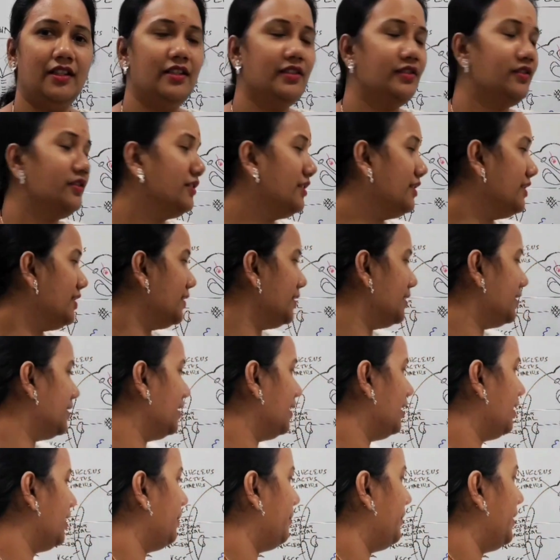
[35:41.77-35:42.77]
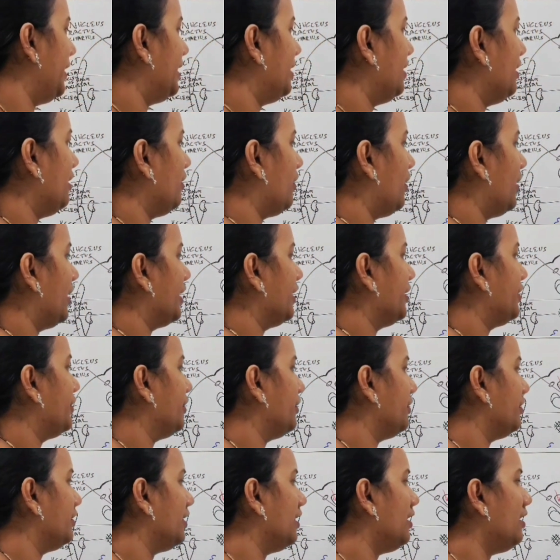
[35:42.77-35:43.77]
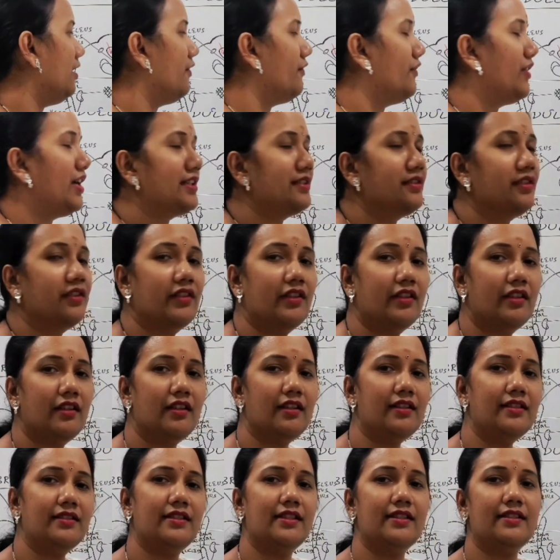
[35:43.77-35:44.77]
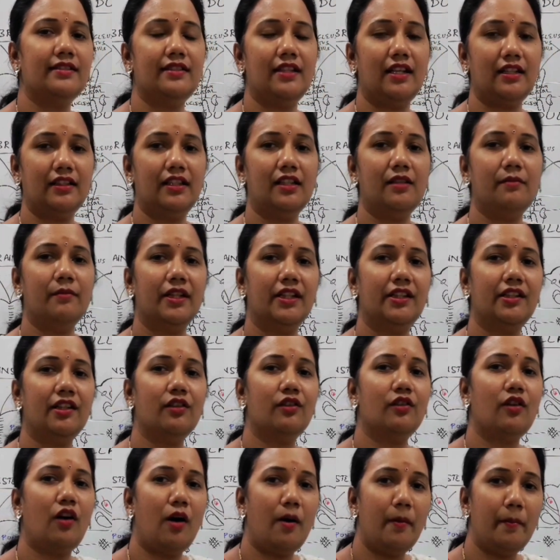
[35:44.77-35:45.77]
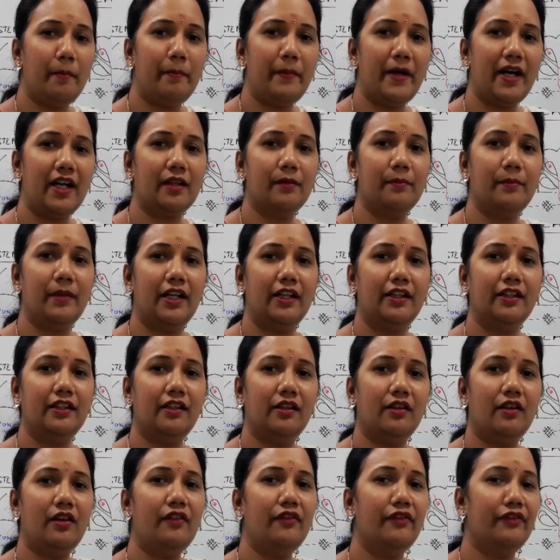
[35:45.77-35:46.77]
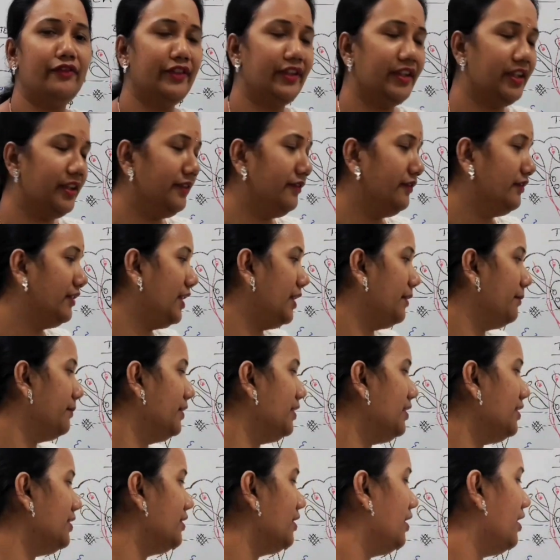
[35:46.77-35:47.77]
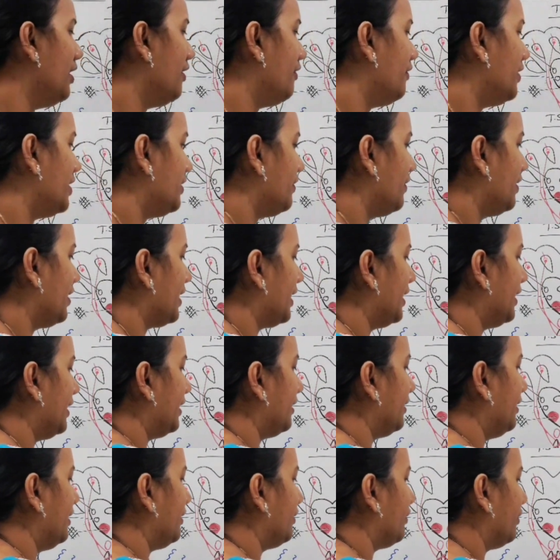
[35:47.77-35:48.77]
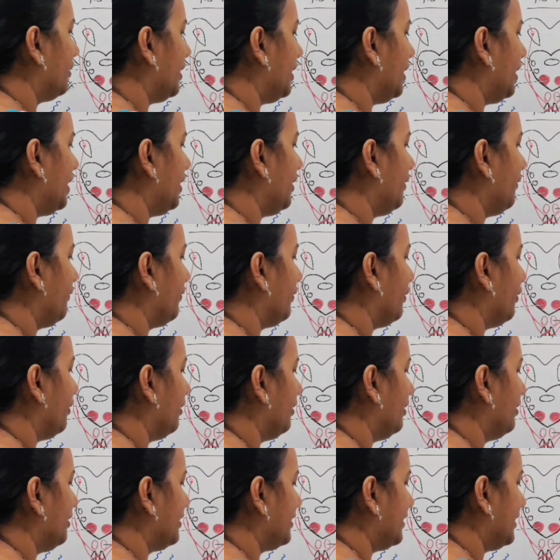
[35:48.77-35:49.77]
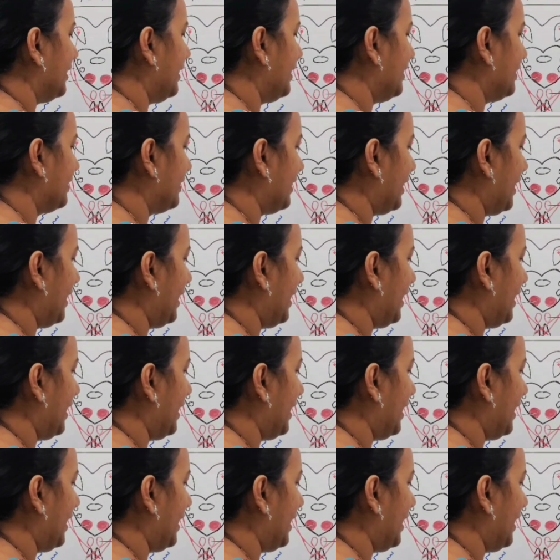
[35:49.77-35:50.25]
So this medial longitudinal fasciculus is nothing but a compact bundle of nerve fibers which will connect the 3, 4, 6,